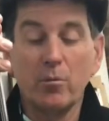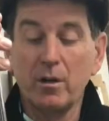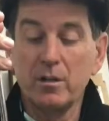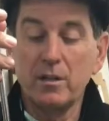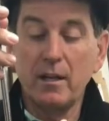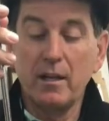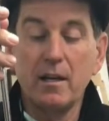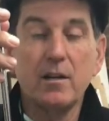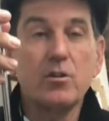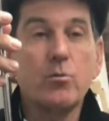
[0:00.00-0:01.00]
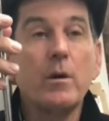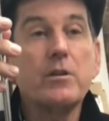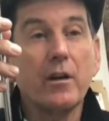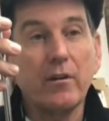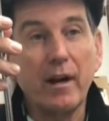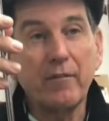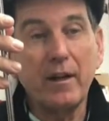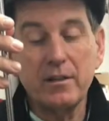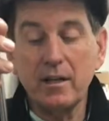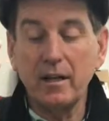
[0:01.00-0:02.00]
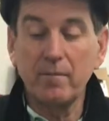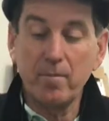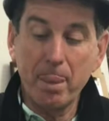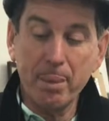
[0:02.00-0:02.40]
was the switch hitter F18.